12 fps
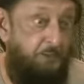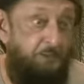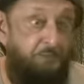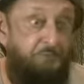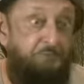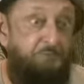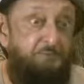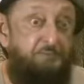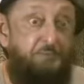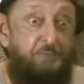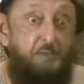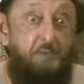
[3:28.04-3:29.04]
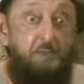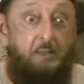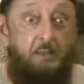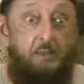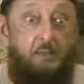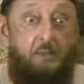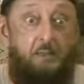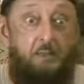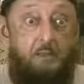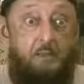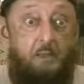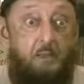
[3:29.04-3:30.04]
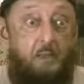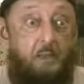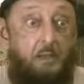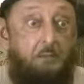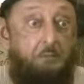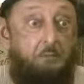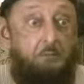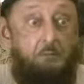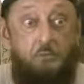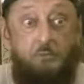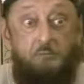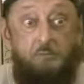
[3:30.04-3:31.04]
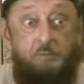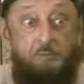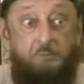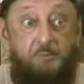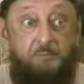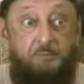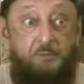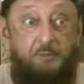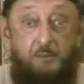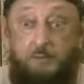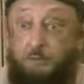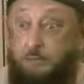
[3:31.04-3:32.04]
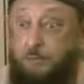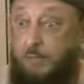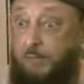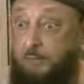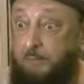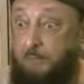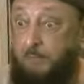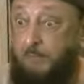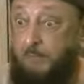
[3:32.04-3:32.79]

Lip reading: There's a sister, I don't know if she's present here tonight.